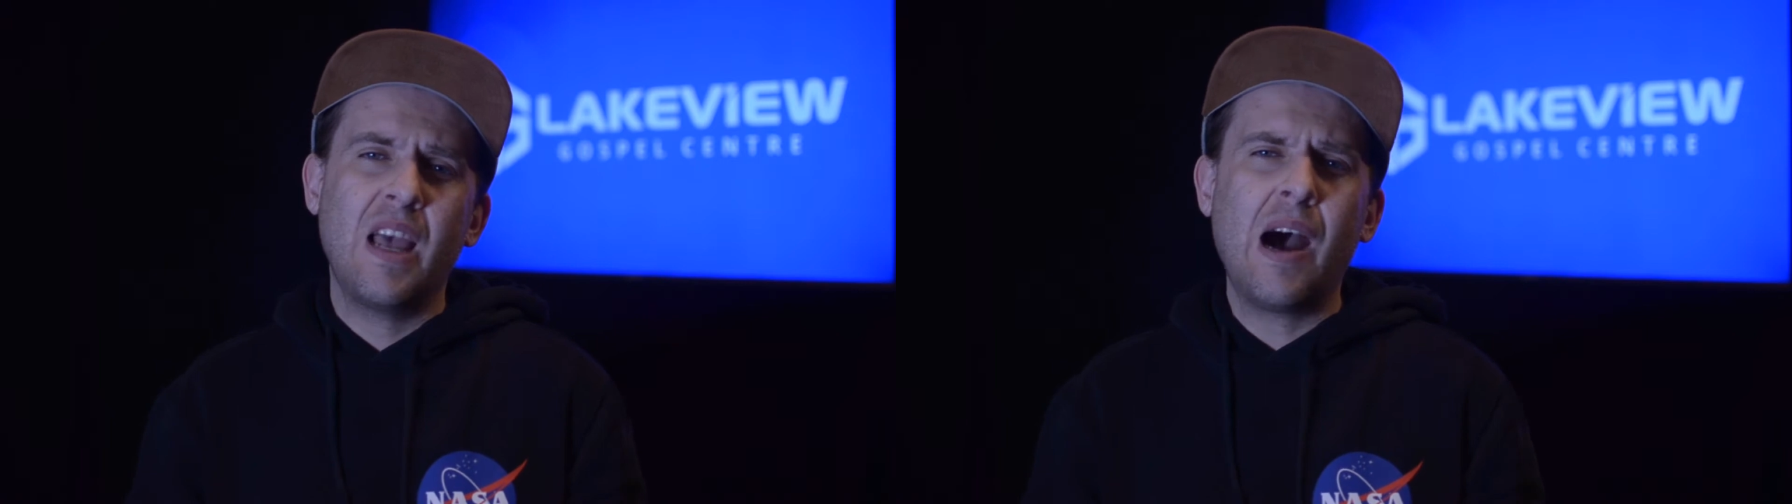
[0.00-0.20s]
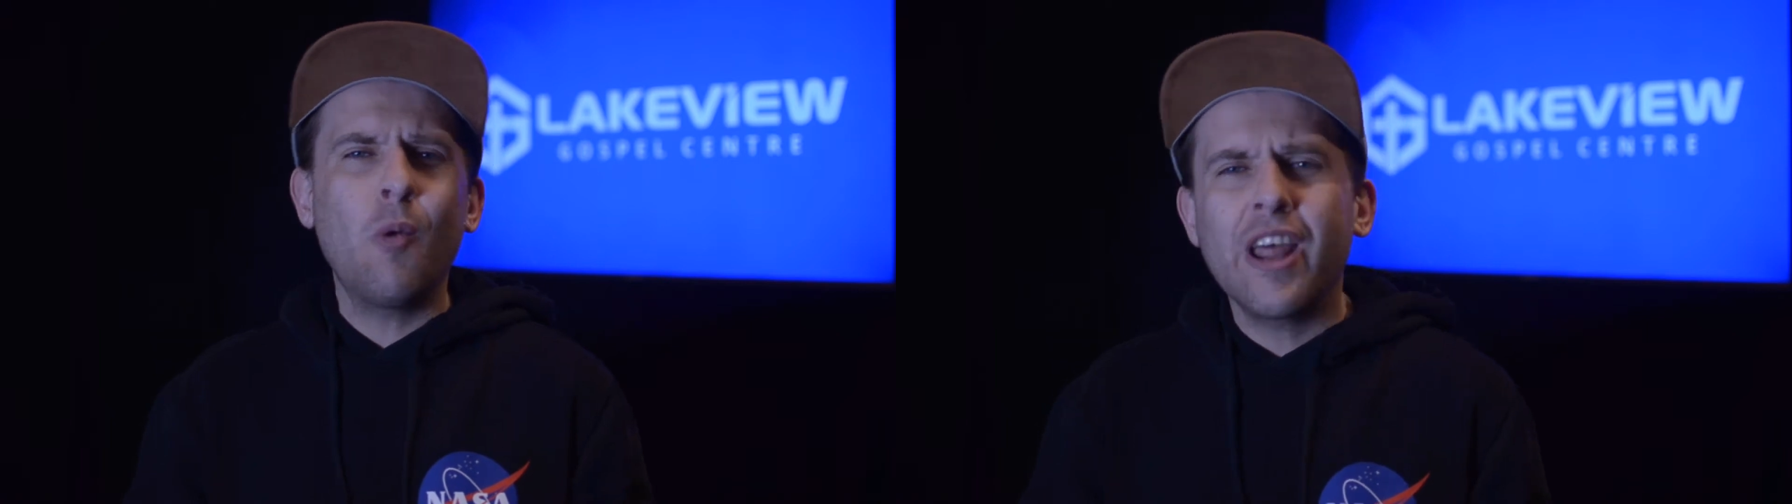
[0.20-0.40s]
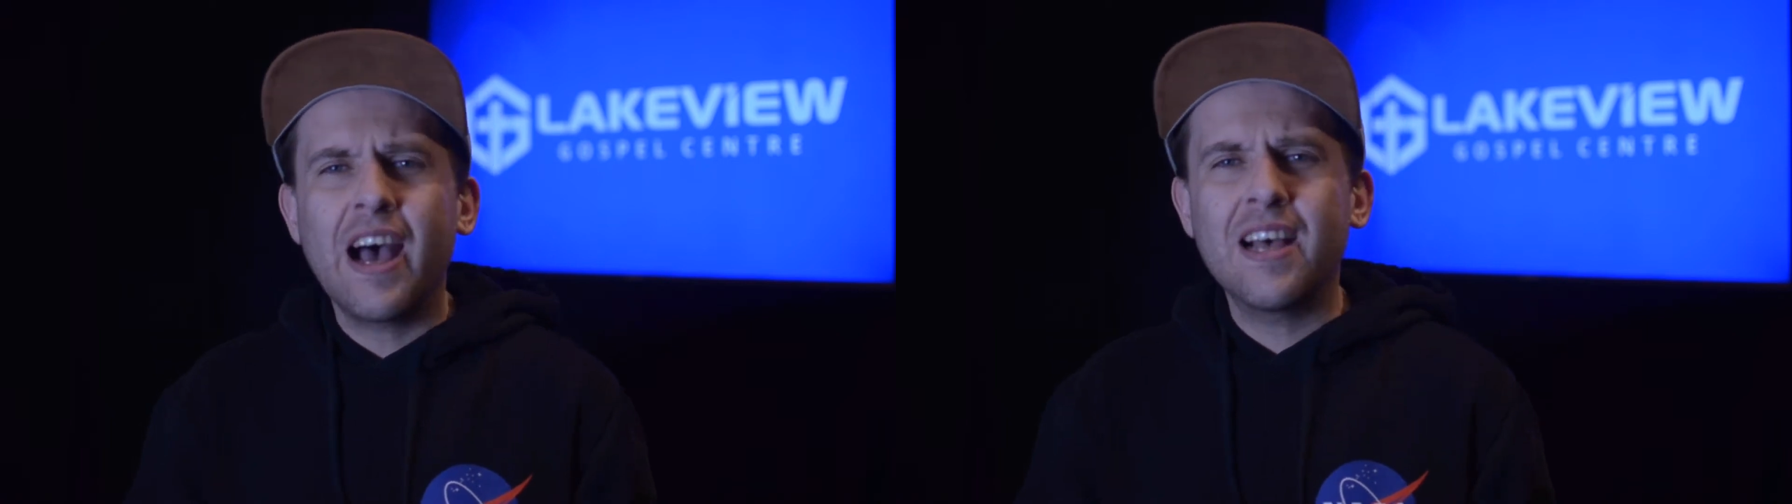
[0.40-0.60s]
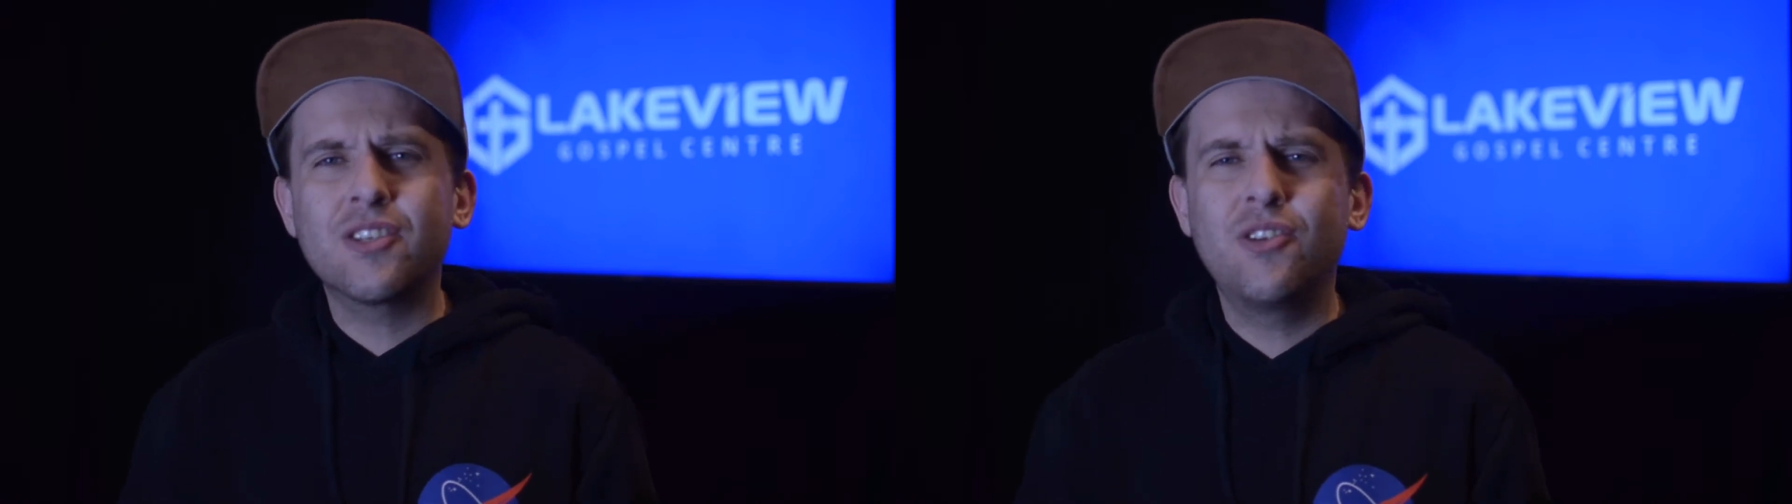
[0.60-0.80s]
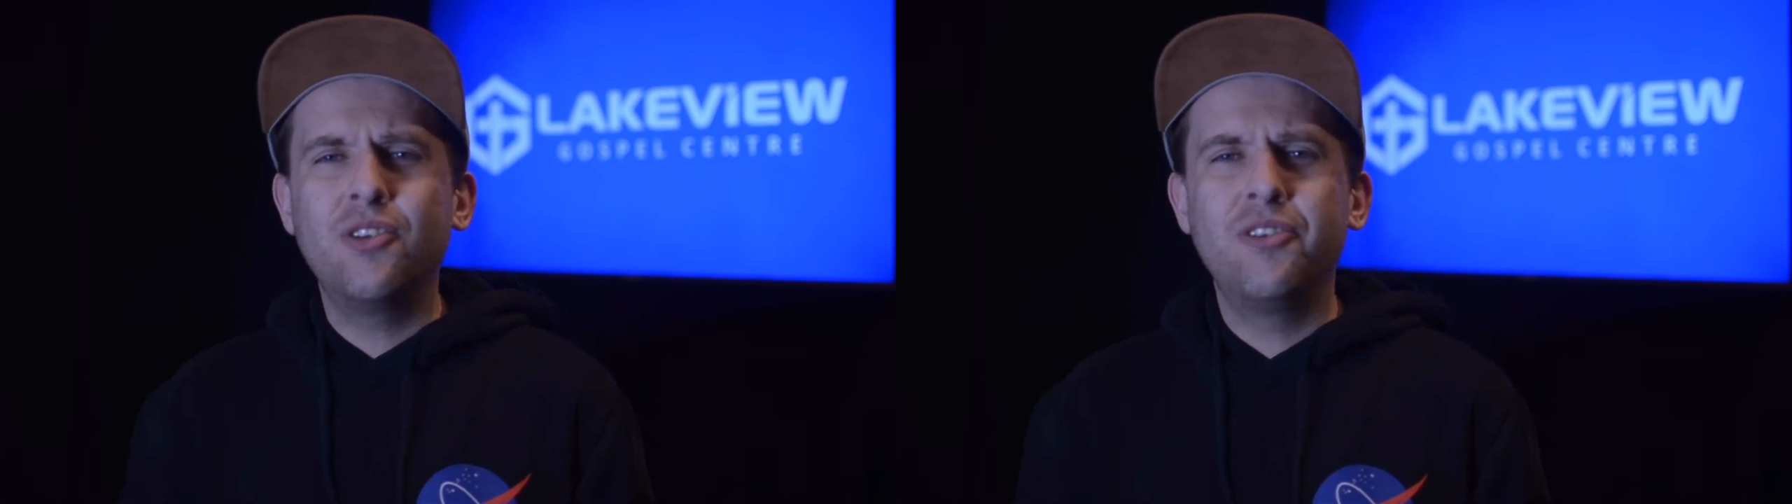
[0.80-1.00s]
I want to
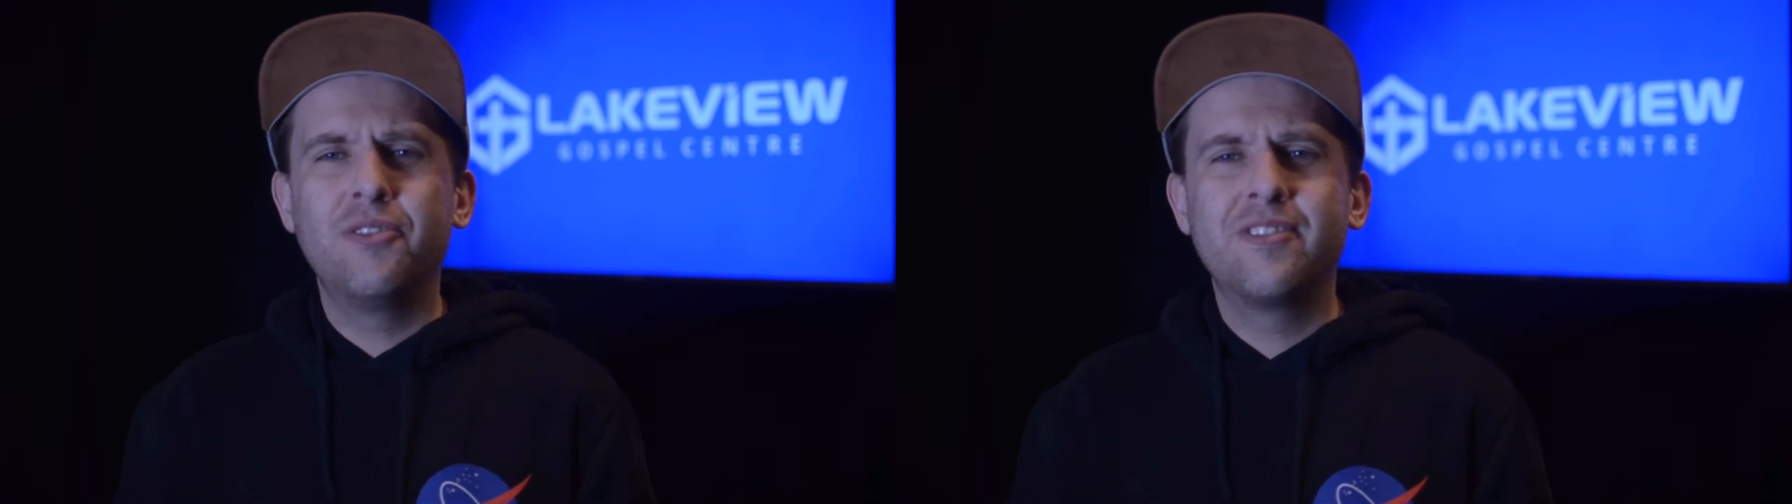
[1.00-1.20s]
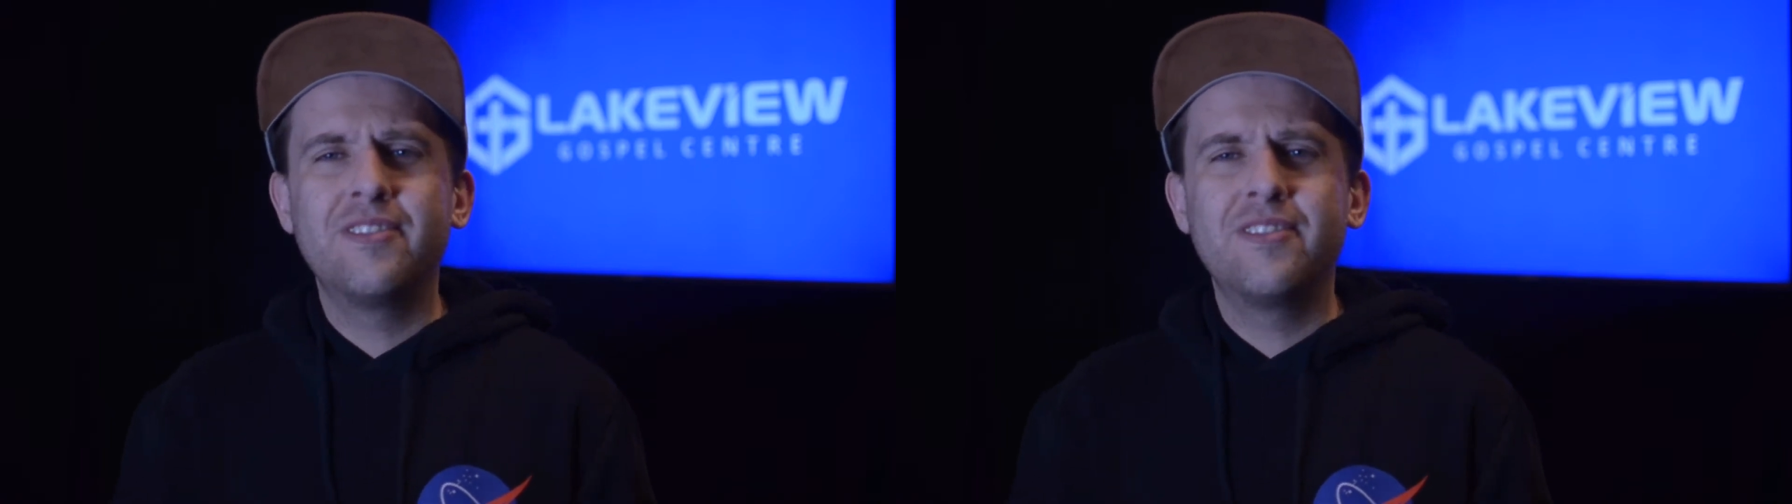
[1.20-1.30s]
ask you